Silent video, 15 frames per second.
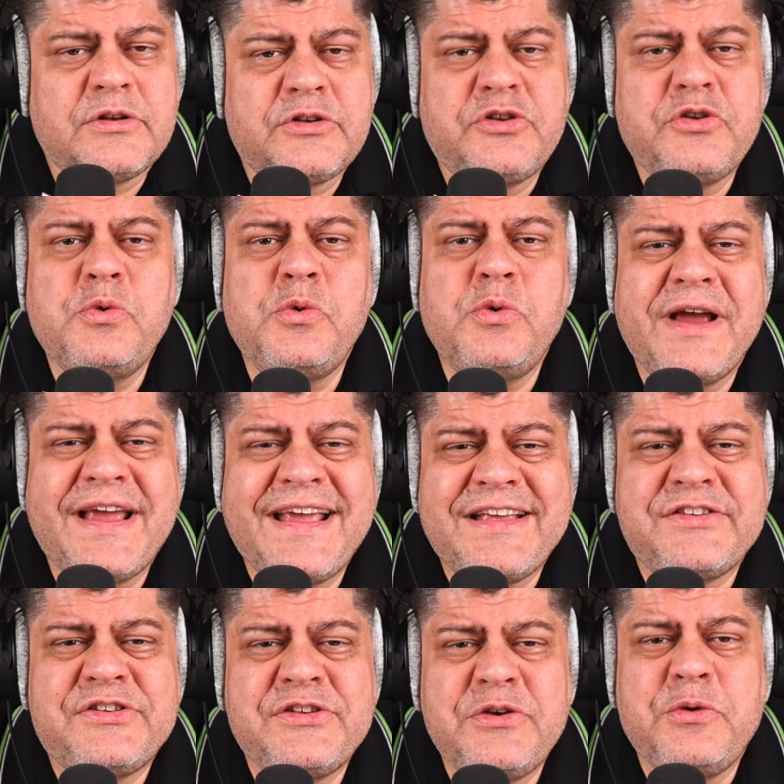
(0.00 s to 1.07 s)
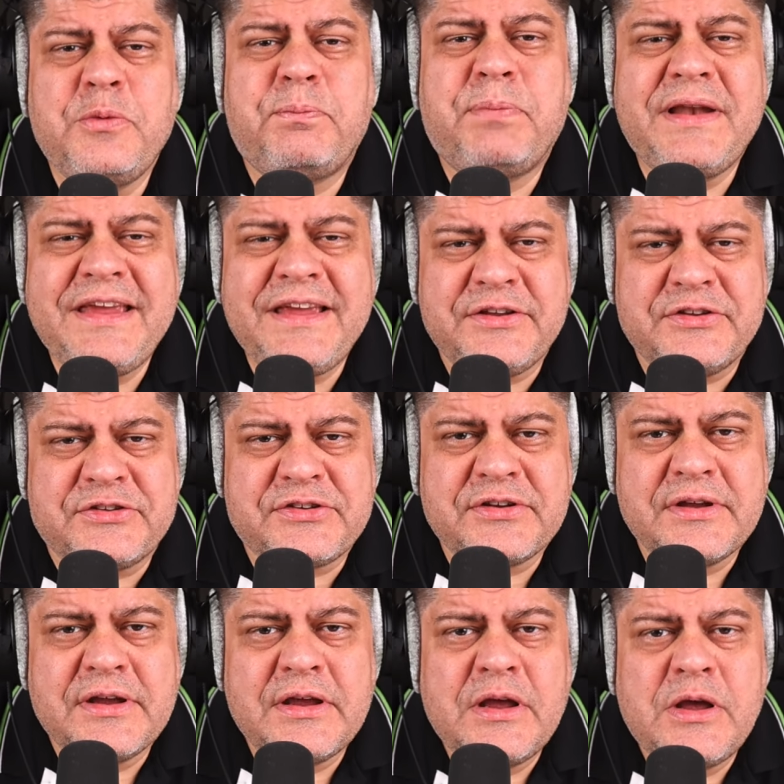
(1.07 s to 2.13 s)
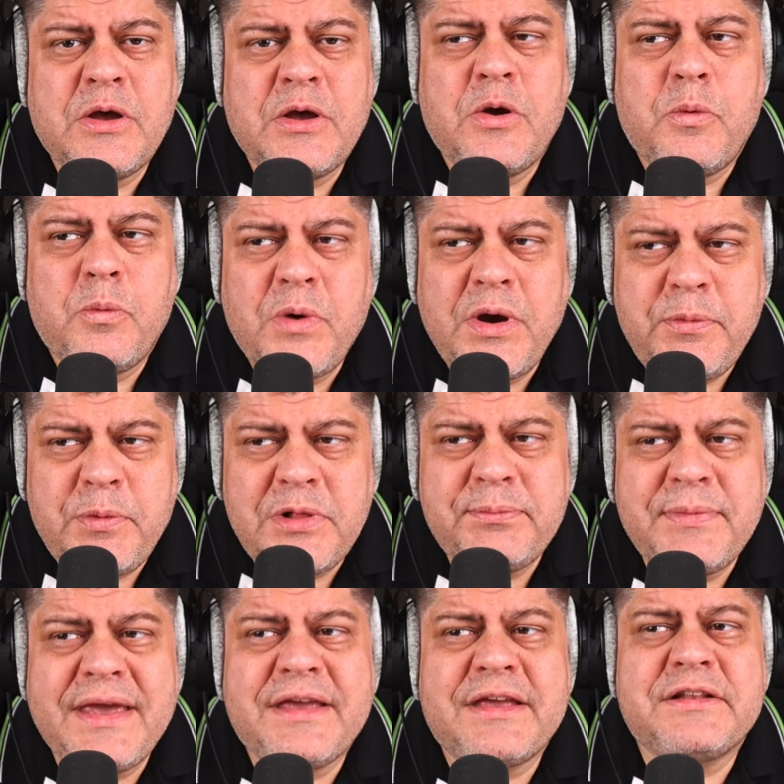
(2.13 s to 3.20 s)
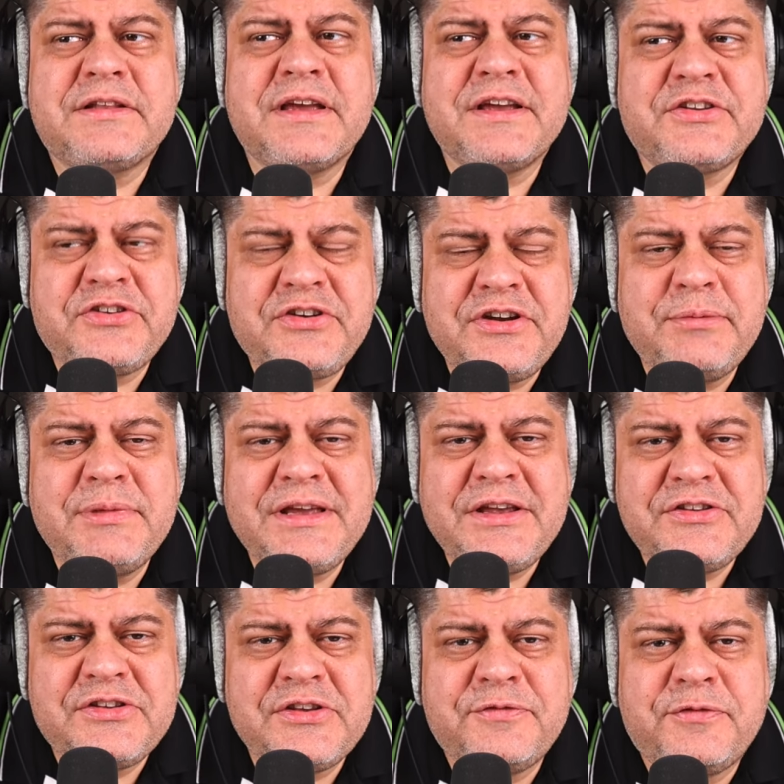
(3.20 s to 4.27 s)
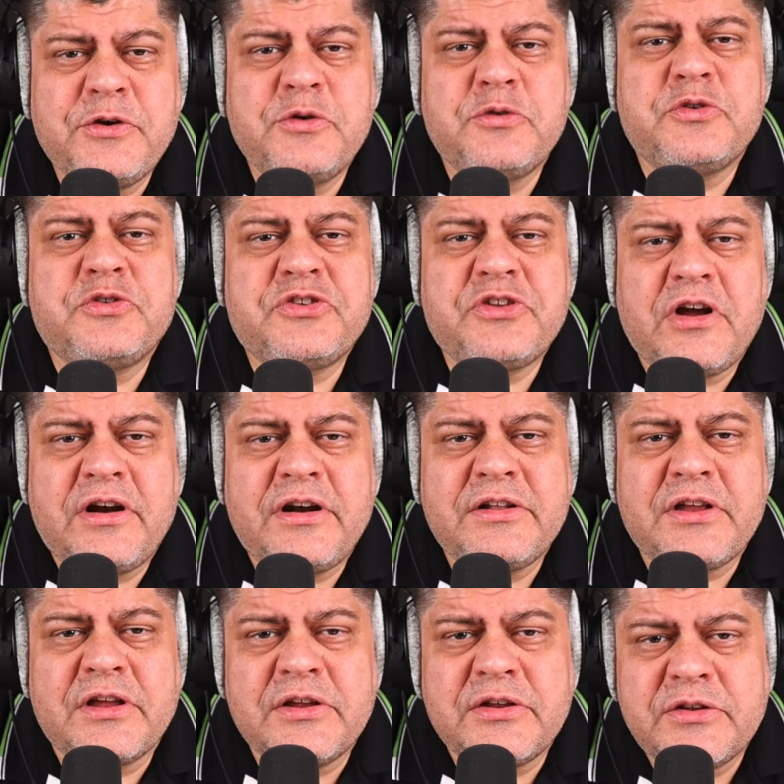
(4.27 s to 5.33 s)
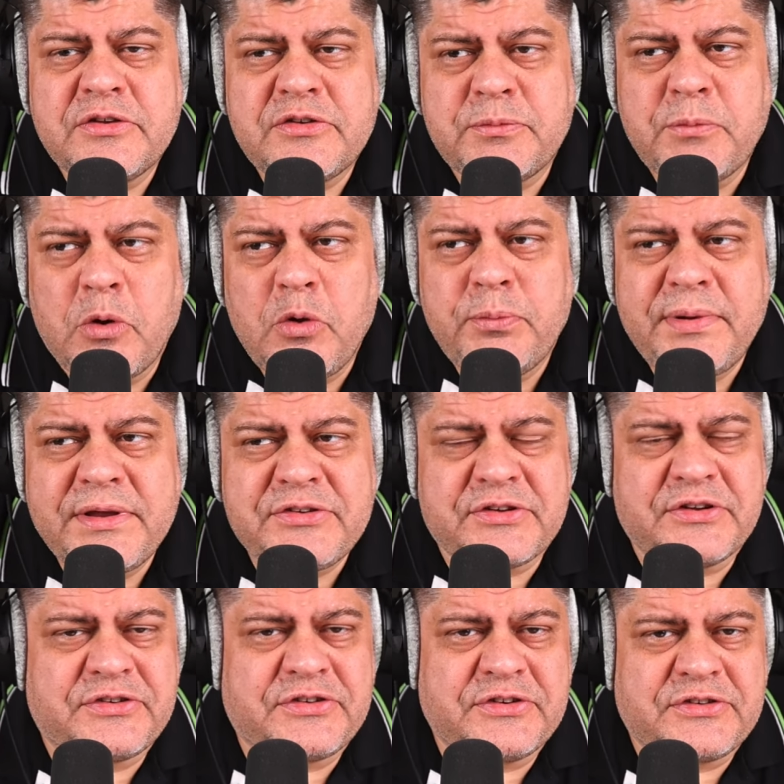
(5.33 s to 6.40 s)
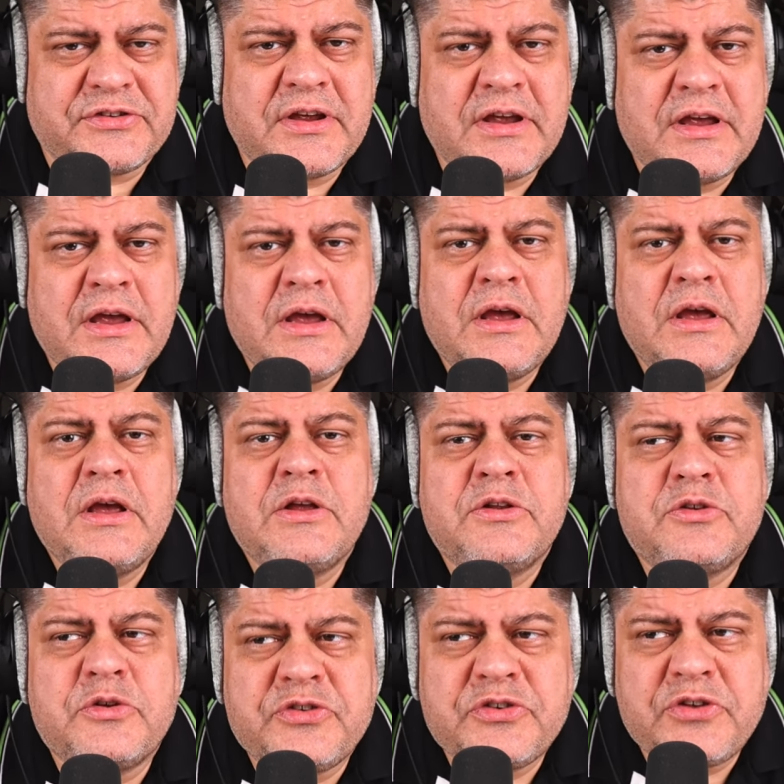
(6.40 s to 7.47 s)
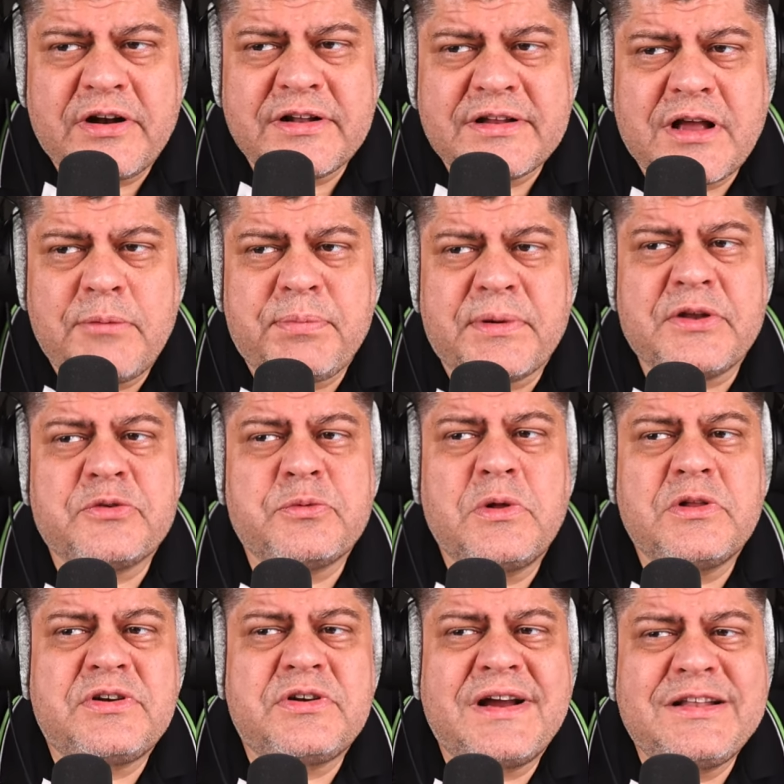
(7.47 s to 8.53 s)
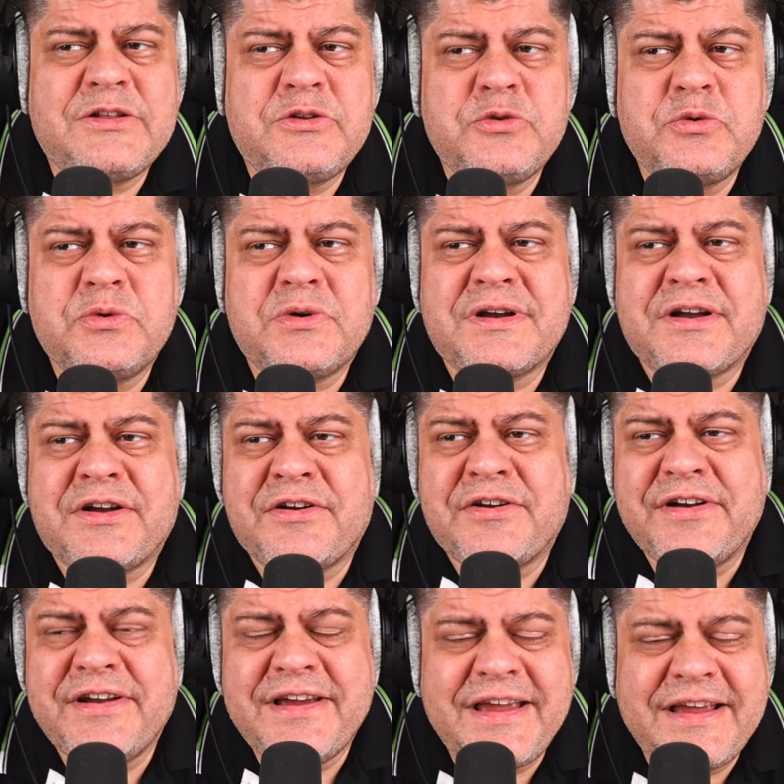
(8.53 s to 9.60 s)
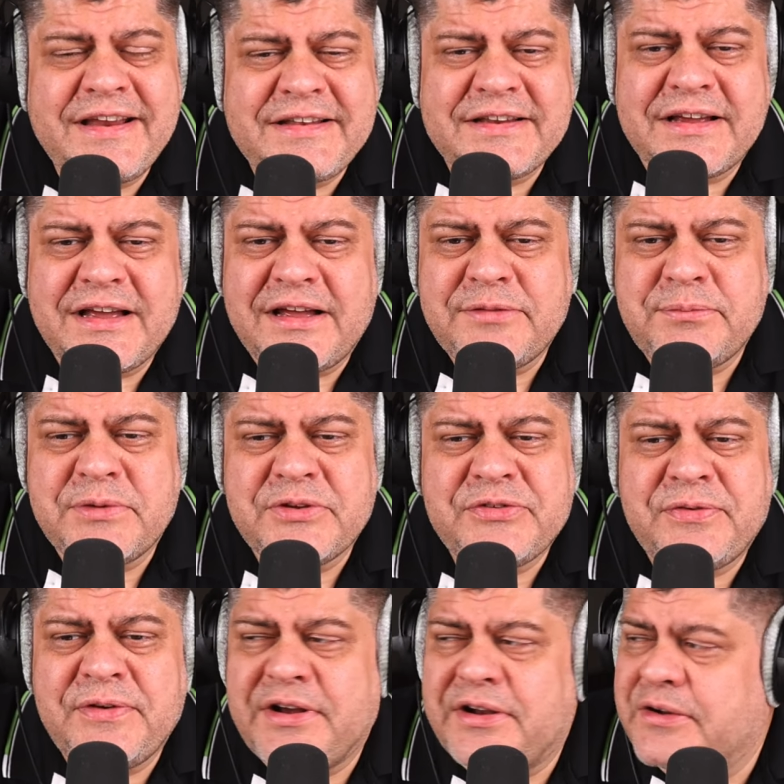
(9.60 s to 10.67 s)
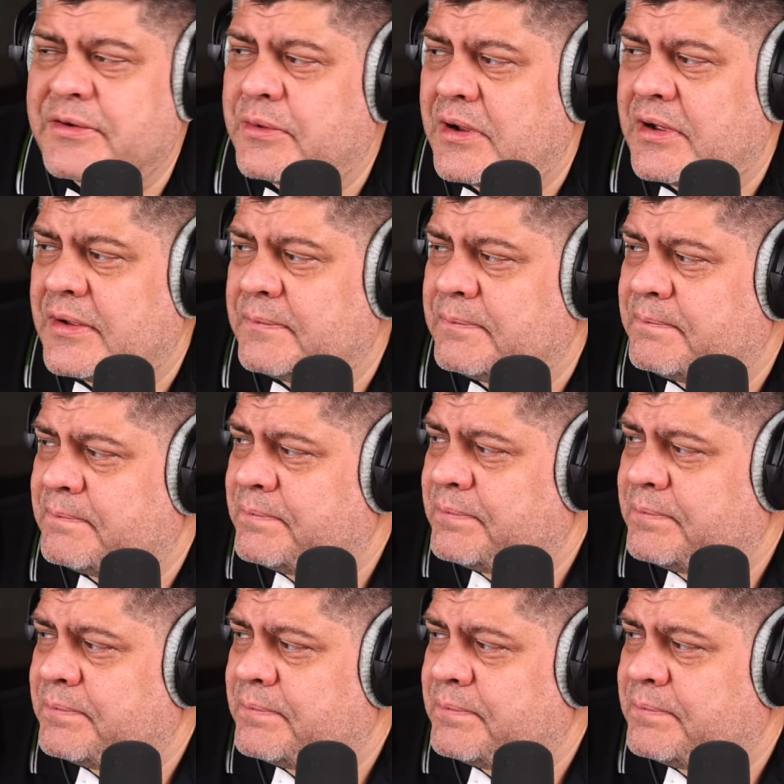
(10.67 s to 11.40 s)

do as you please. We will make it extremely easy for you to start small businesses, to start companies. We'll try to create atmosphere um,